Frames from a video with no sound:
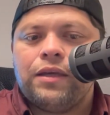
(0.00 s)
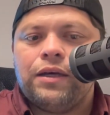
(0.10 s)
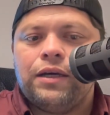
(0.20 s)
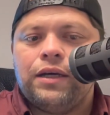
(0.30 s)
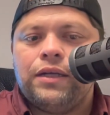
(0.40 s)

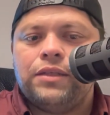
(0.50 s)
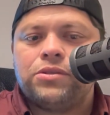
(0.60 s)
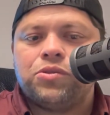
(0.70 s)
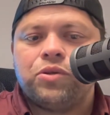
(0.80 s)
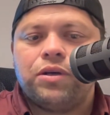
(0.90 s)
so
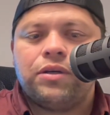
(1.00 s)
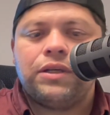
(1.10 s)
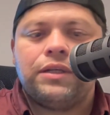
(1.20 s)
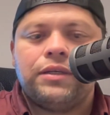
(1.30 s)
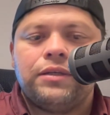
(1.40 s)
you all
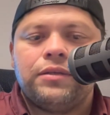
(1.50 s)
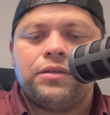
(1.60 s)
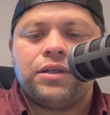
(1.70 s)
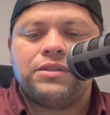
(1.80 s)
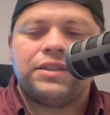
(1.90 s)
can
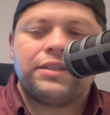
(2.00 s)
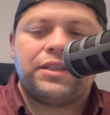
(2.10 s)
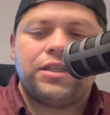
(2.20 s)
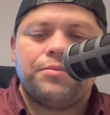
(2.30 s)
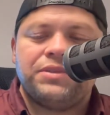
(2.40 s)
contact
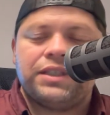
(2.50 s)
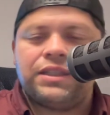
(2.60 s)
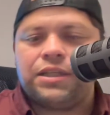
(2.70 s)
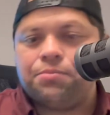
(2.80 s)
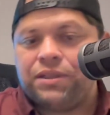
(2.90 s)
them,
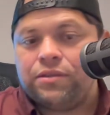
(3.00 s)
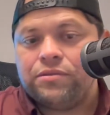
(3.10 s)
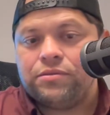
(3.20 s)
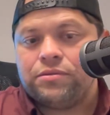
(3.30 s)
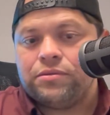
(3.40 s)
send
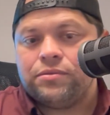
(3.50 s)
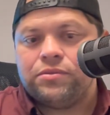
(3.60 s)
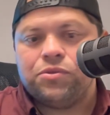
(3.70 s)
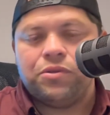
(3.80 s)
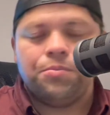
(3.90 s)
emails
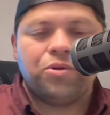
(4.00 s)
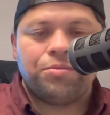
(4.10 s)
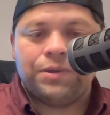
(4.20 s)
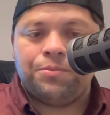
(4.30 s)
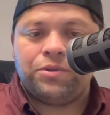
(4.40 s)
to the
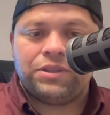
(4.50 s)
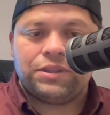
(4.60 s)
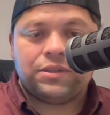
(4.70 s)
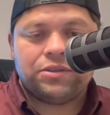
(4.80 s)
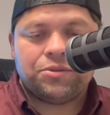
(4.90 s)
board members
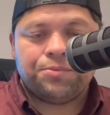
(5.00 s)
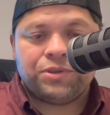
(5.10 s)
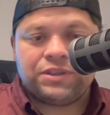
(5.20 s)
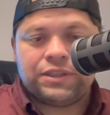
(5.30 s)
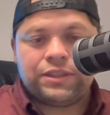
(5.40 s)
and the
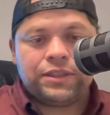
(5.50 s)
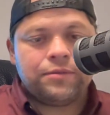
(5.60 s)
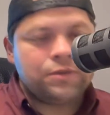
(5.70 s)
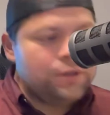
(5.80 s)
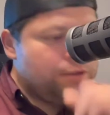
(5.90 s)
superintendent.